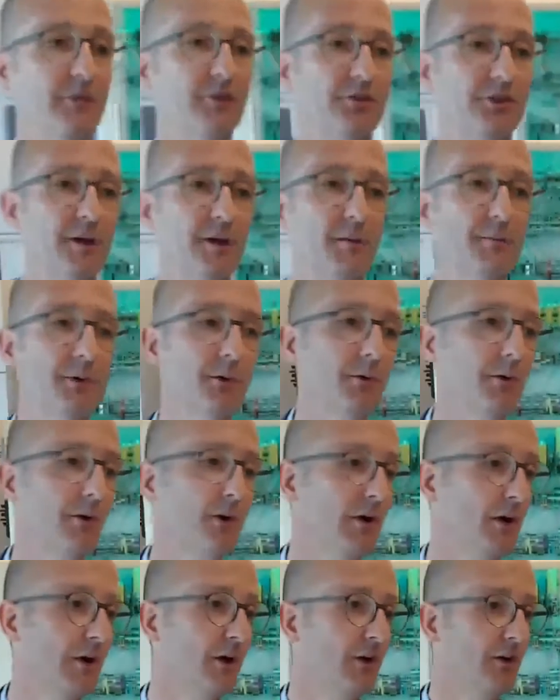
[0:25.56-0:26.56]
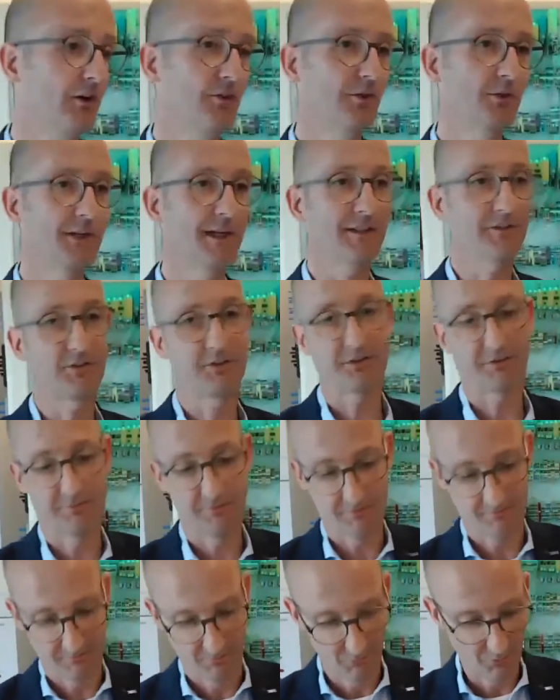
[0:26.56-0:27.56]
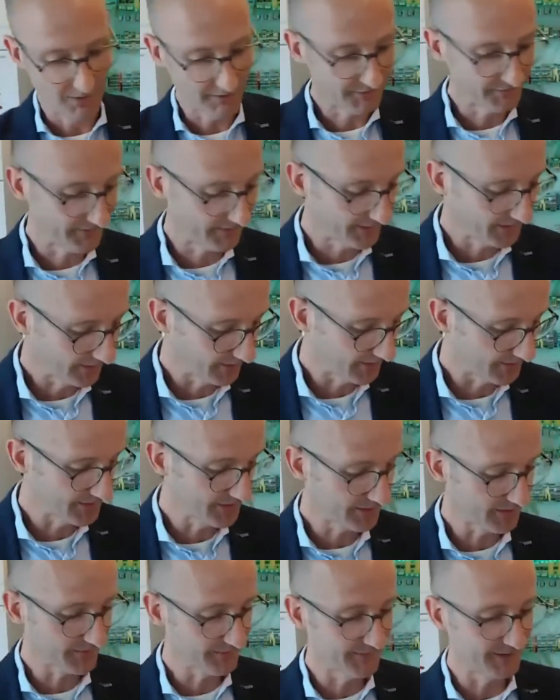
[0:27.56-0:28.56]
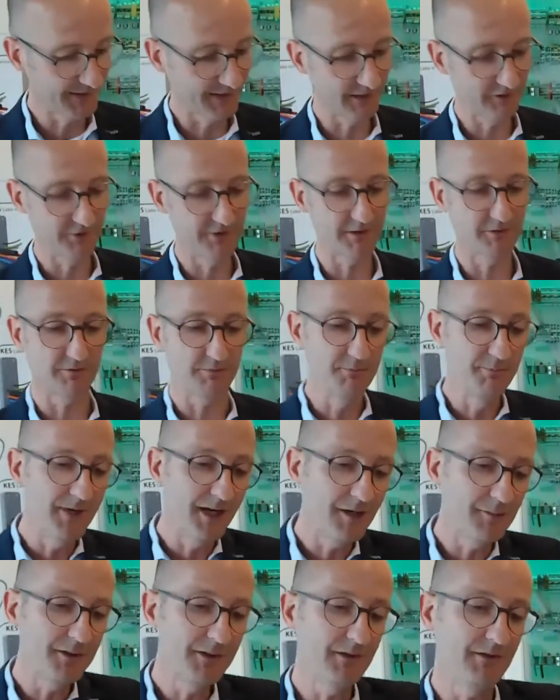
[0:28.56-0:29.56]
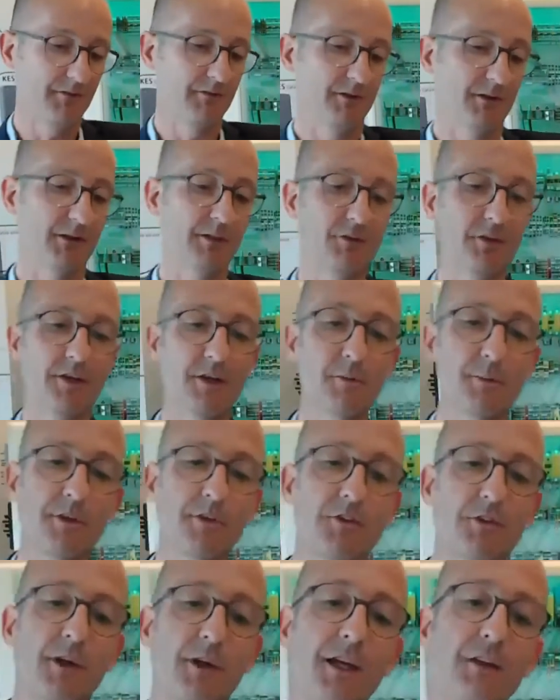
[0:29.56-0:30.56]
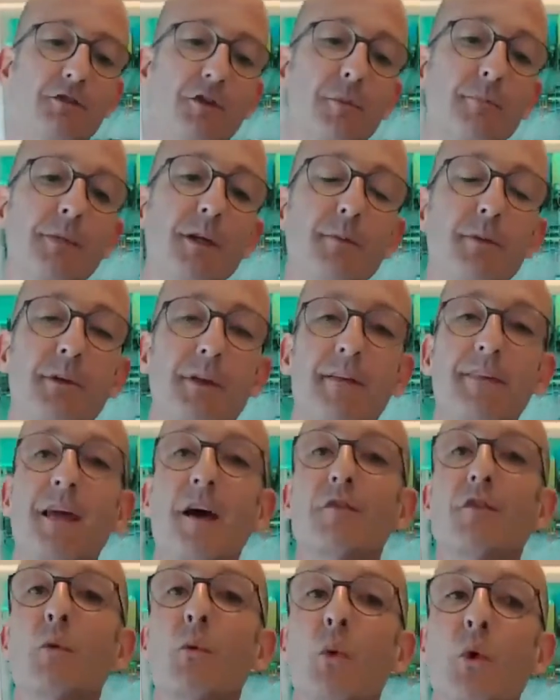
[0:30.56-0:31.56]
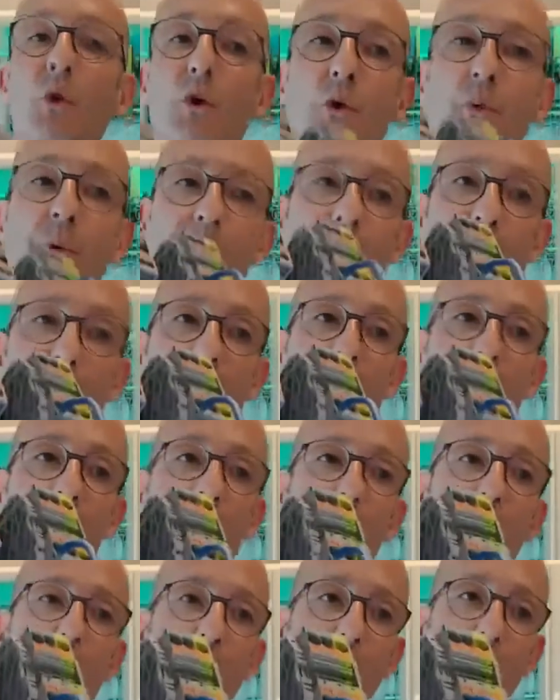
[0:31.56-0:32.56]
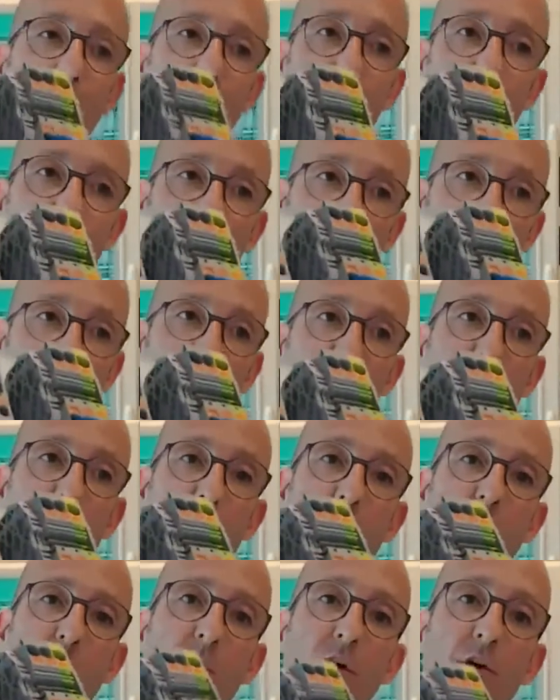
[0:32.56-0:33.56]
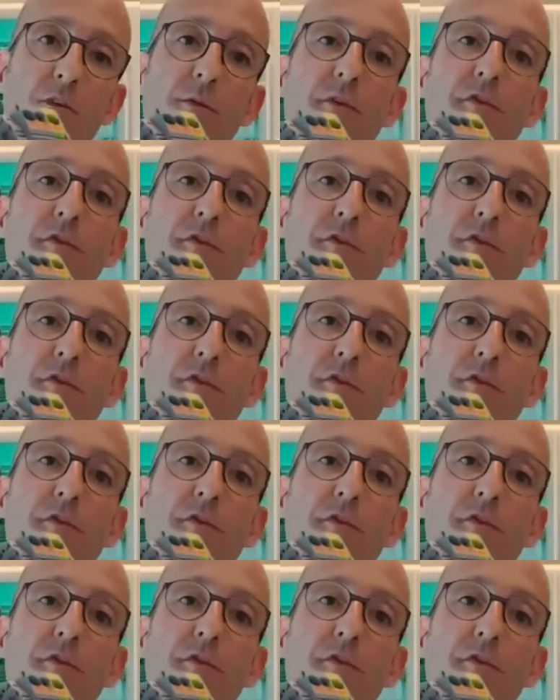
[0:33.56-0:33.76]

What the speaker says: simple. So that's one thing. Another thing is that maybe is a little bit strange for people that never work with push-in terminal blocks